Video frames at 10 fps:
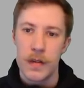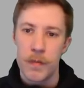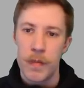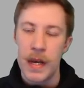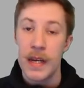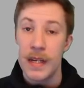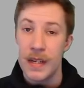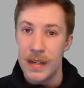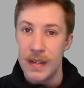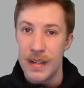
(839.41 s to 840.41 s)
Pay
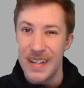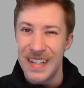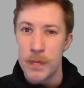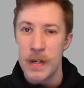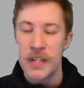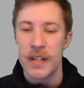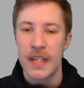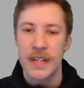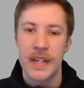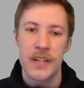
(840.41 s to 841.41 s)
especially
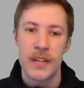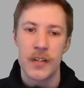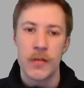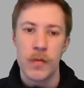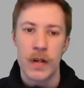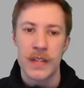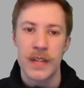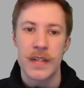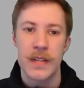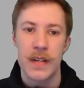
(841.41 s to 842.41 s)
attention to what
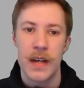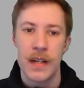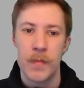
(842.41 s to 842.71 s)
says in